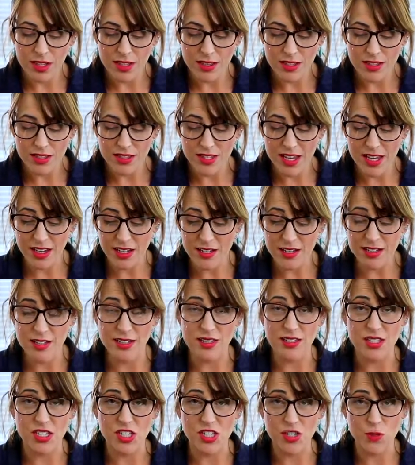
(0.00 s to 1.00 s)
The second
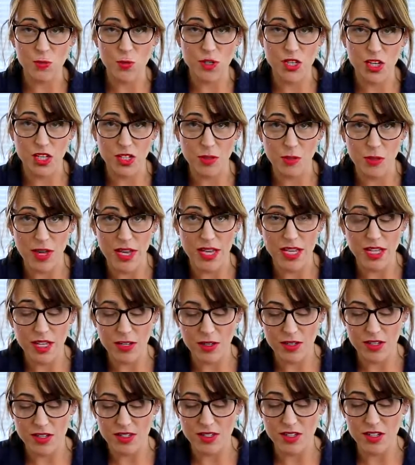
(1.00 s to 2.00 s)
incision we're going to
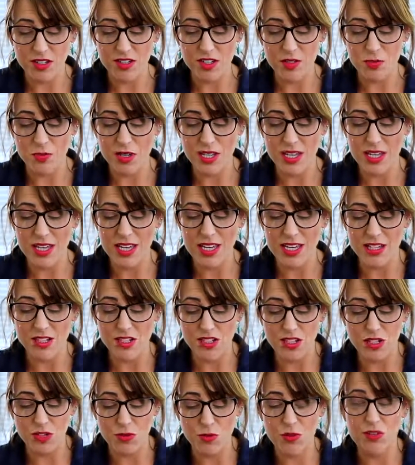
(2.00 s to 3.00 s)
make is going to be
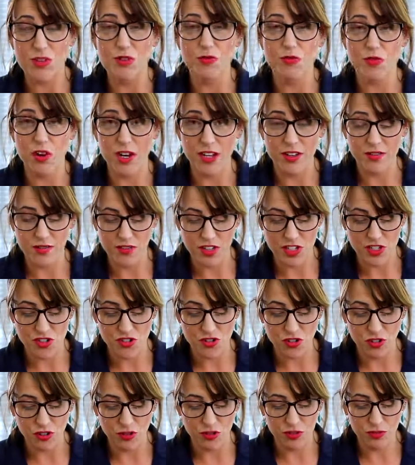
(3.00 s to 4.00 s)
into the right
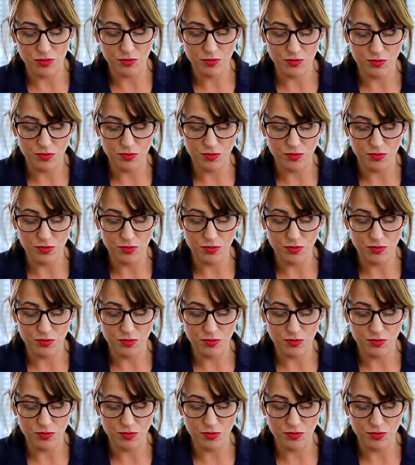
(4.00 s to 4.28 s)
ventricle.